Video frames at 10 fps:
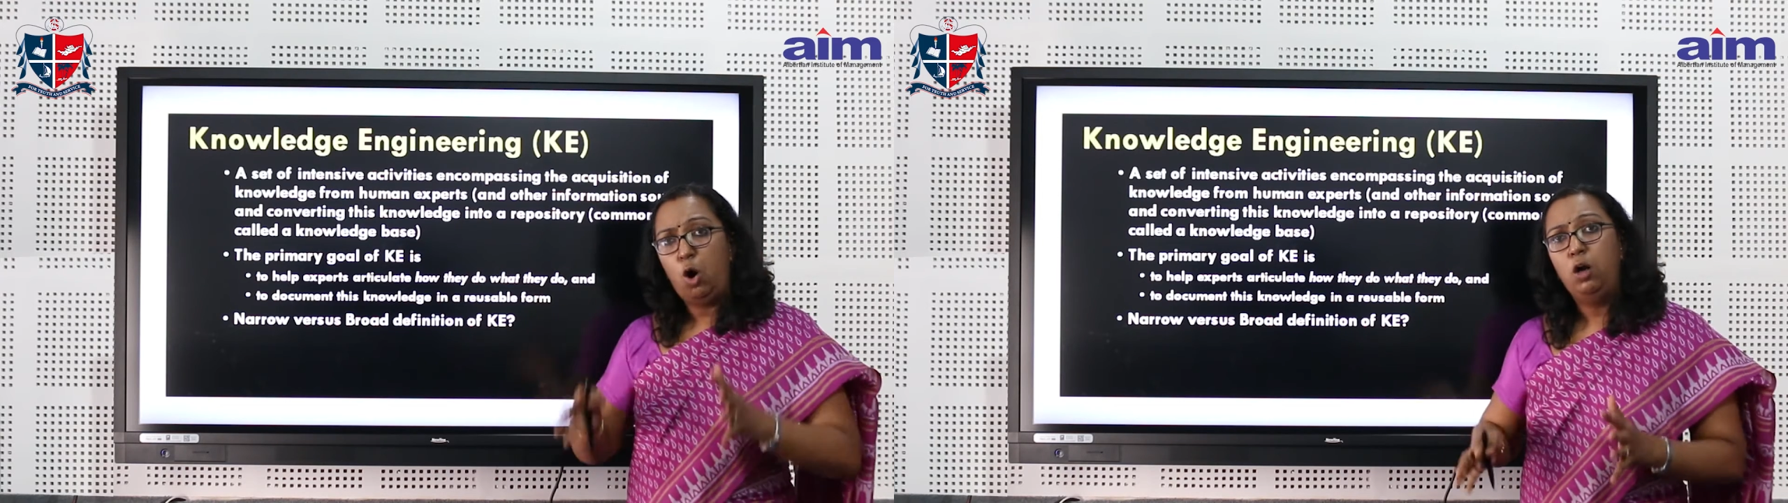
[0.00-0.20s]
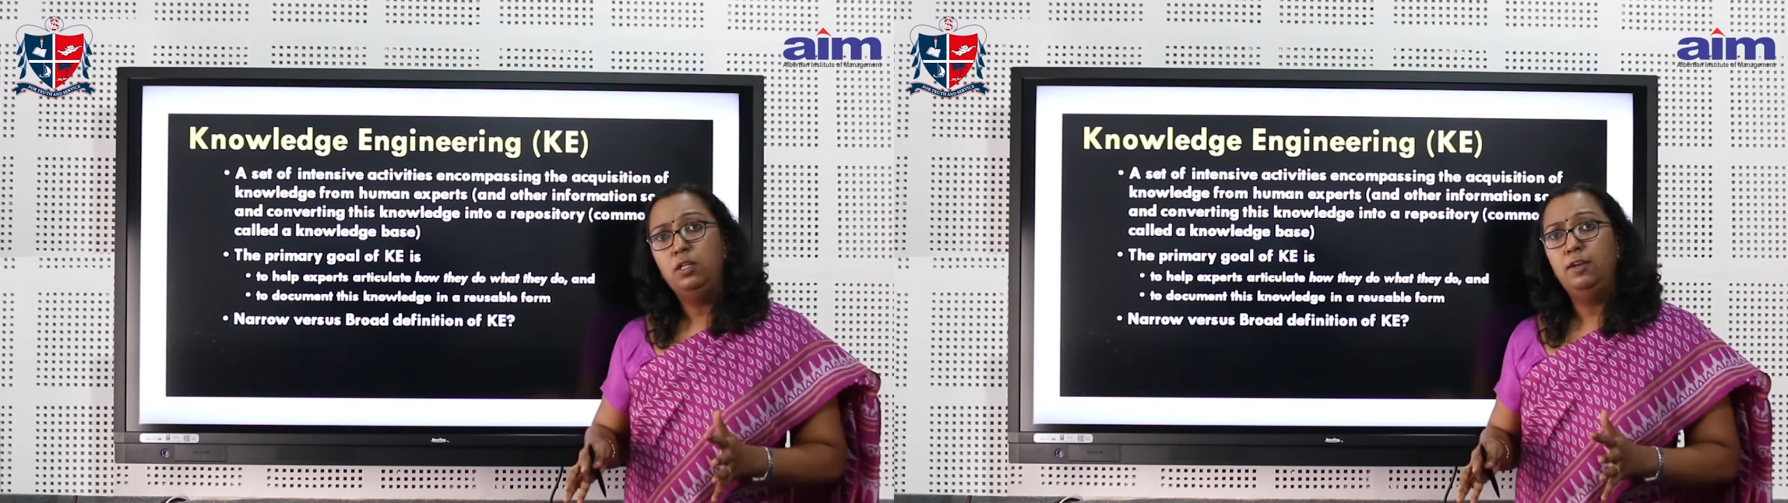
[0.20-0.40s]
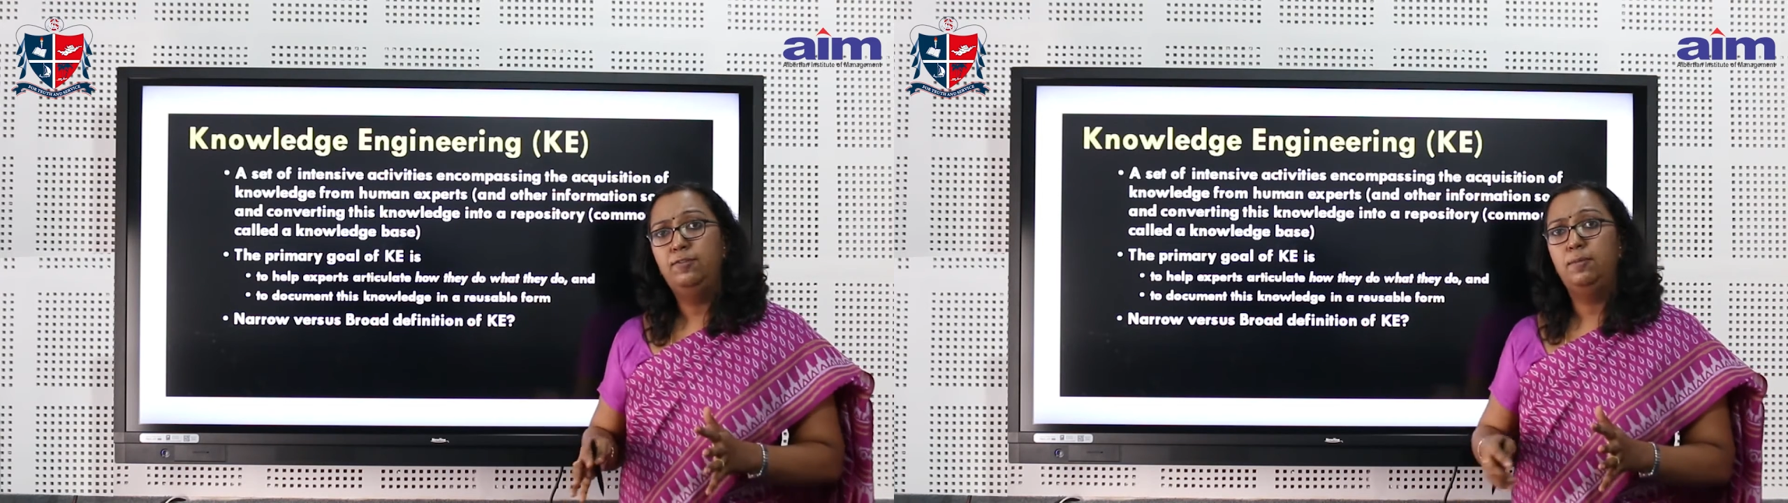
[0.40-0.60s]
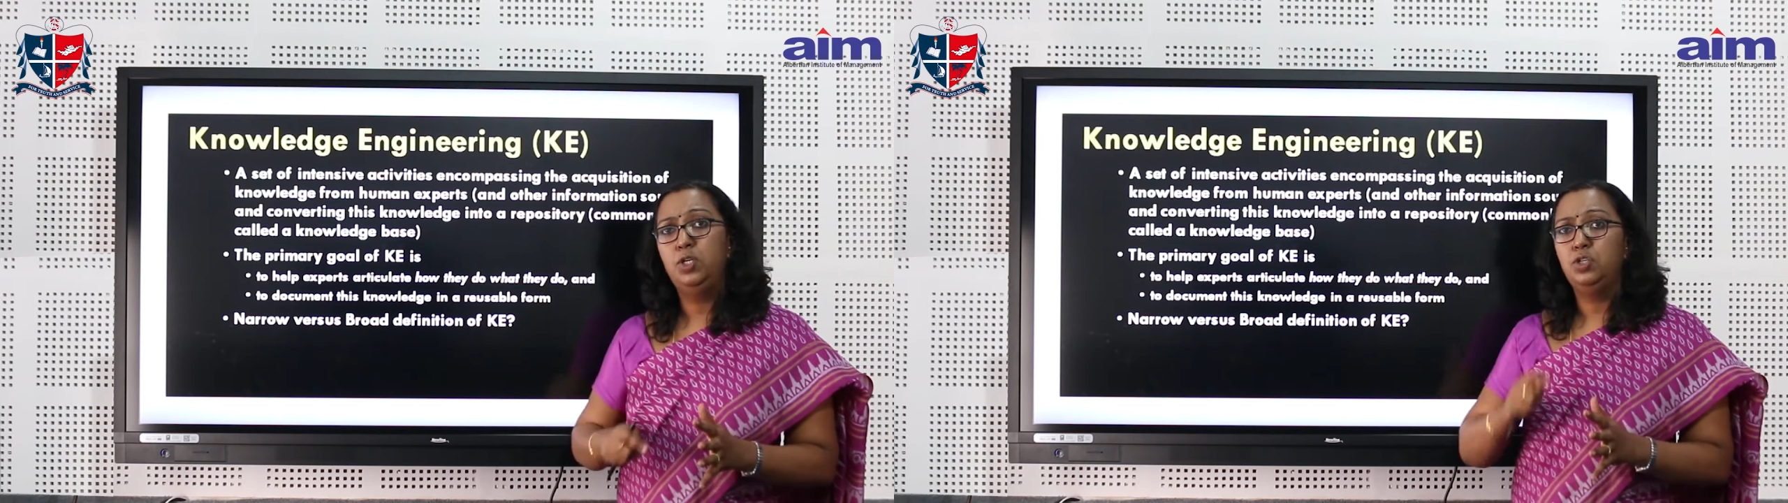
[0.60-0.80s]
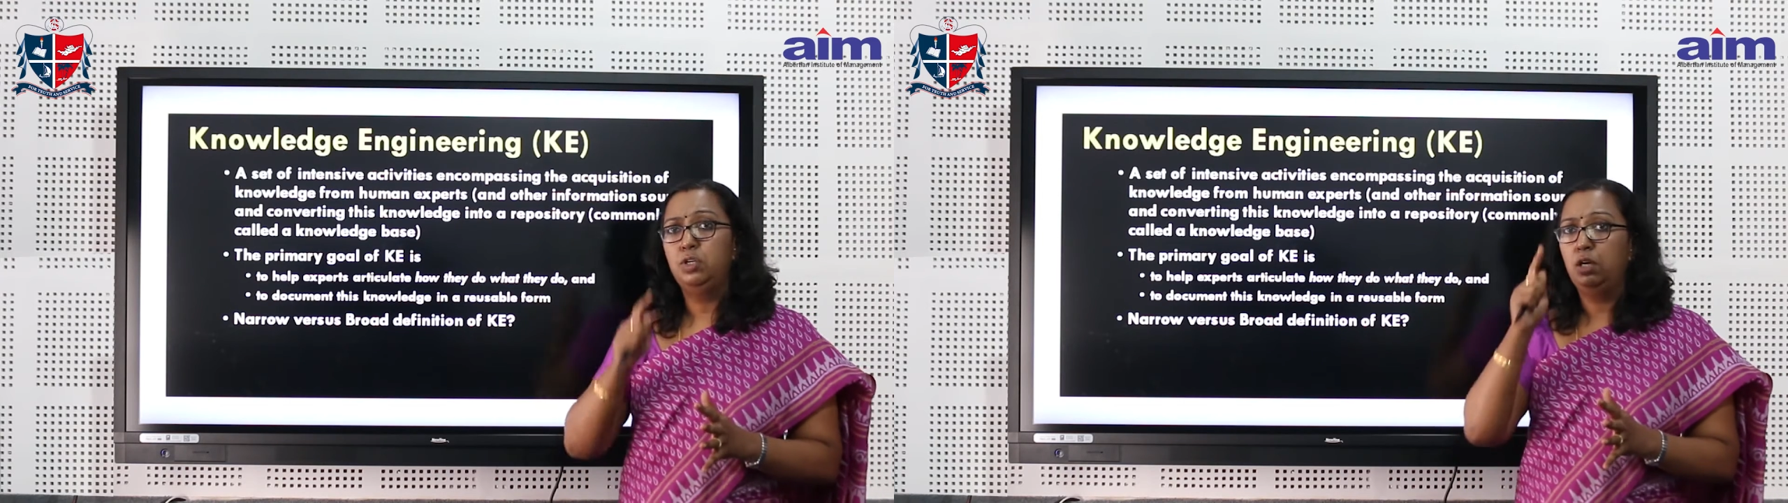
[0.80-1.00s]
all the
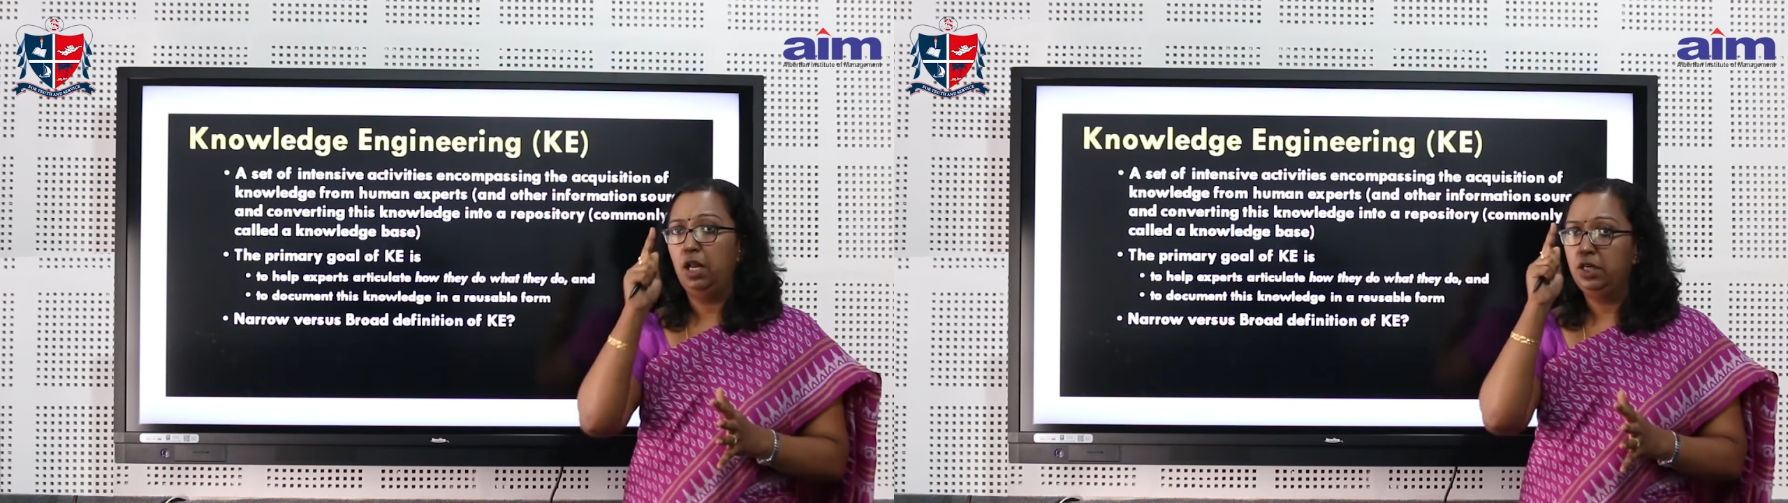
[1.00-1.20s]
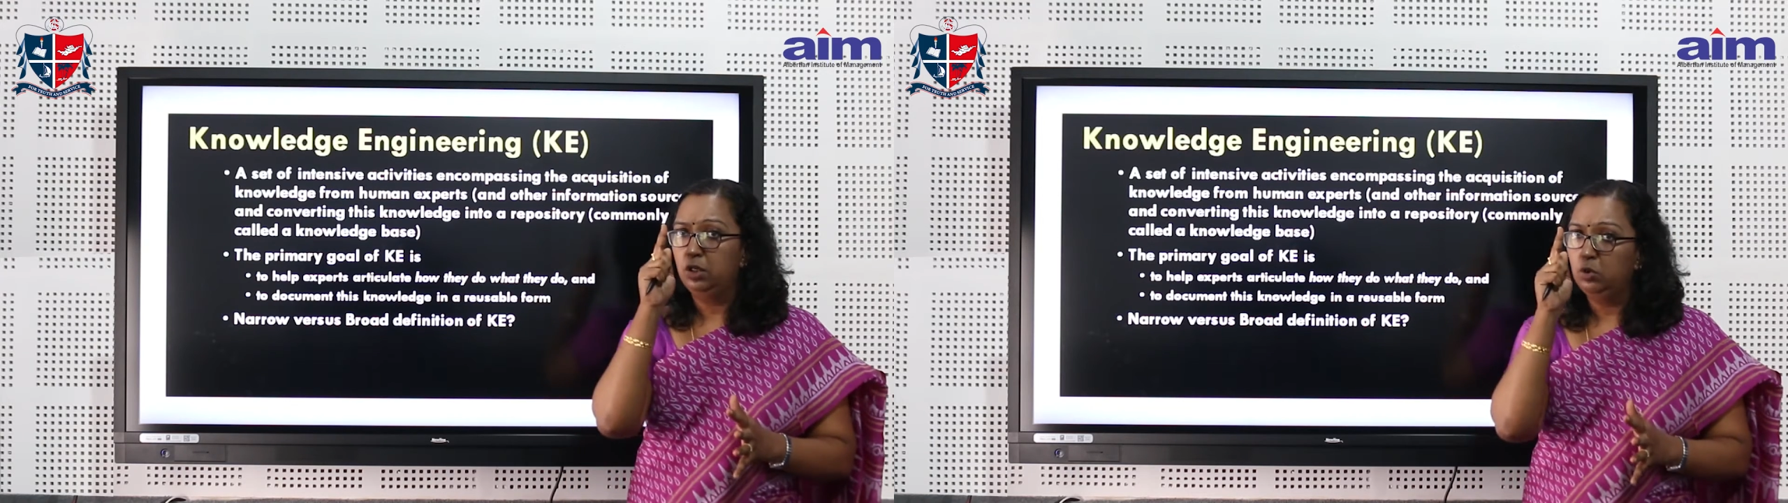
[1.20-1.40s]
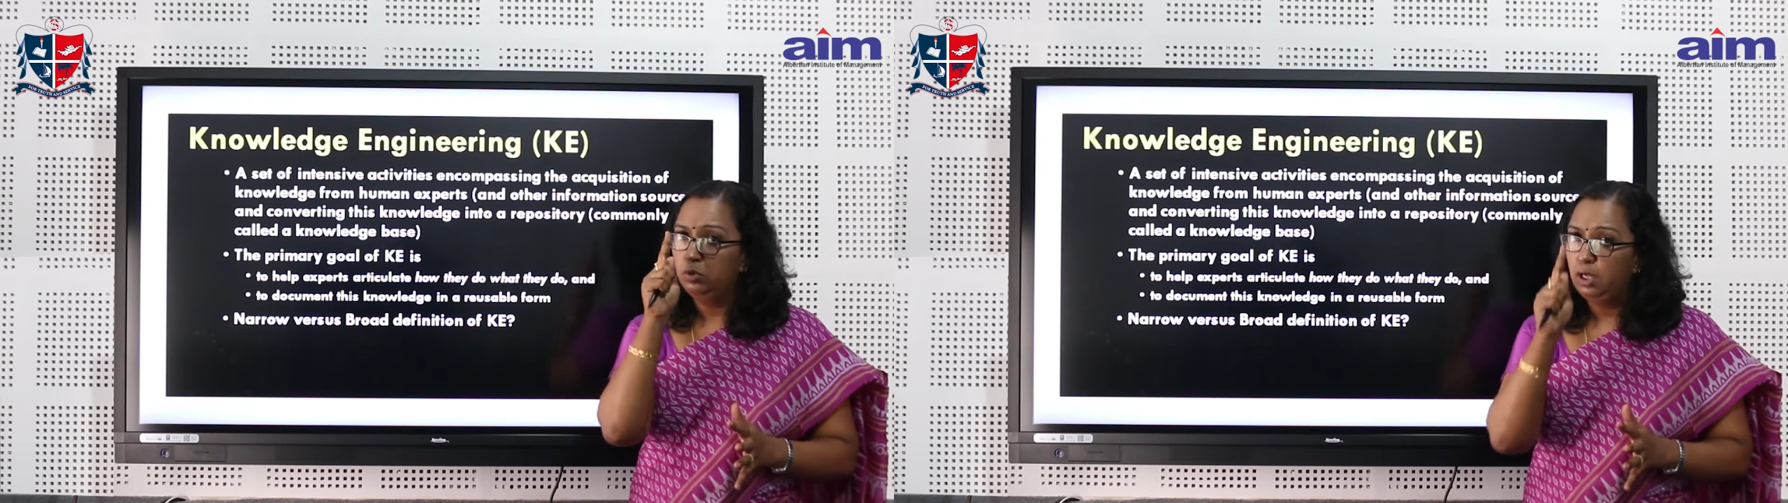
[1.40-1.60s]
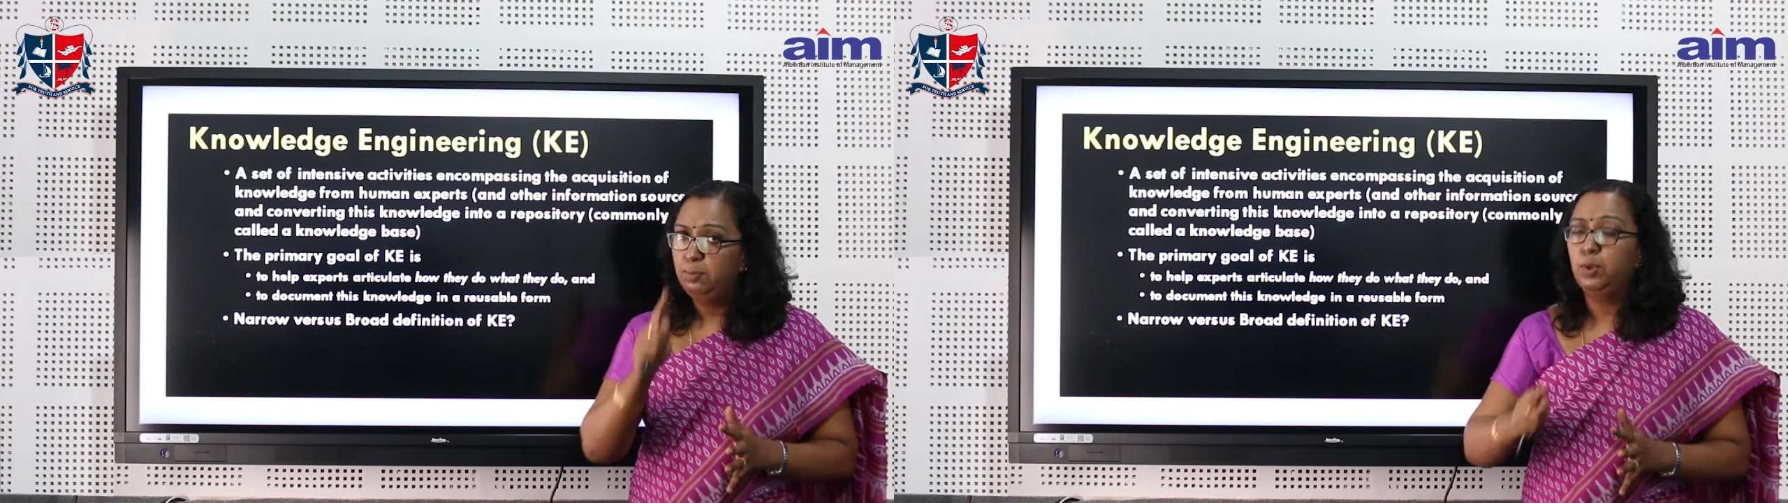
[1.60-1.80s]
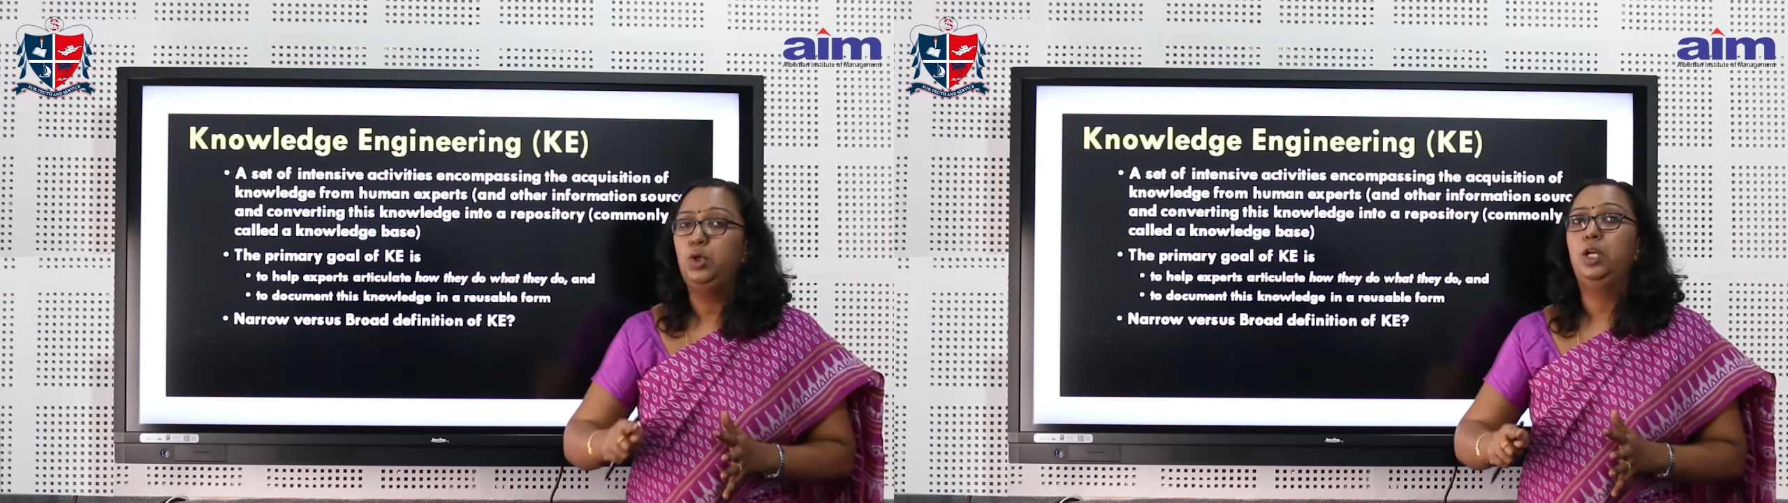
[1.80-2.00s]
information related to
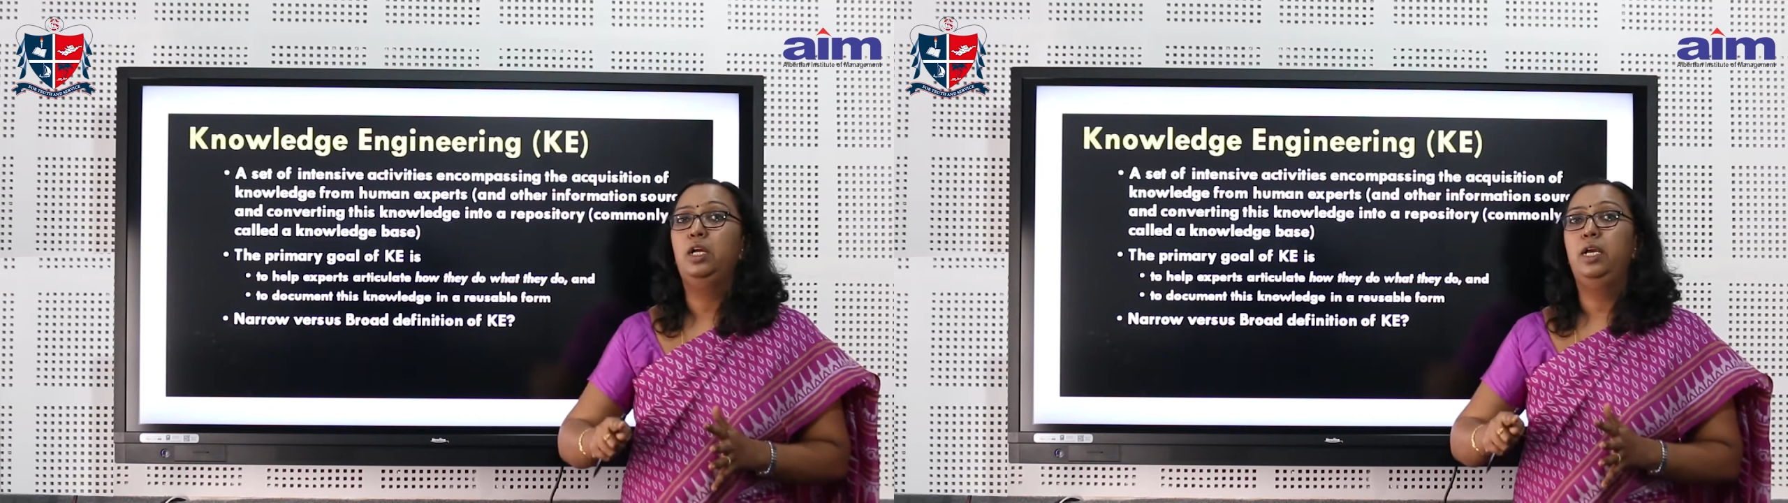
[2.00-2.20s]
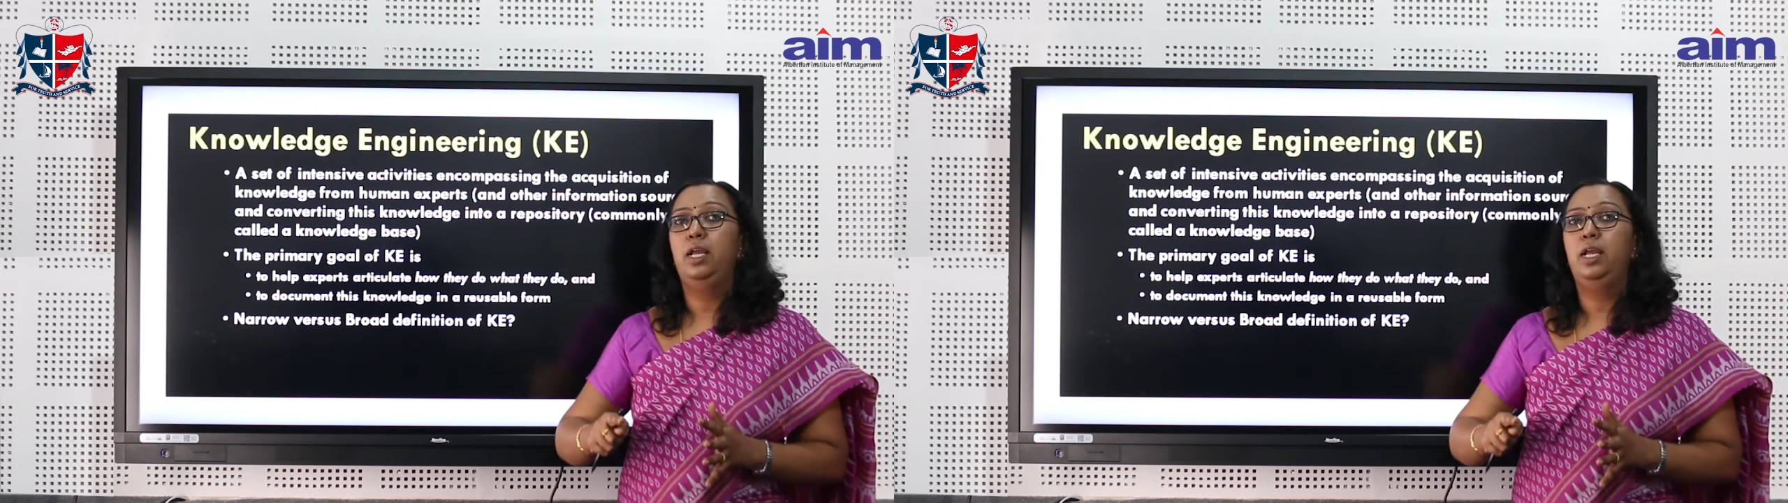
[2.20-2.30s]
that particular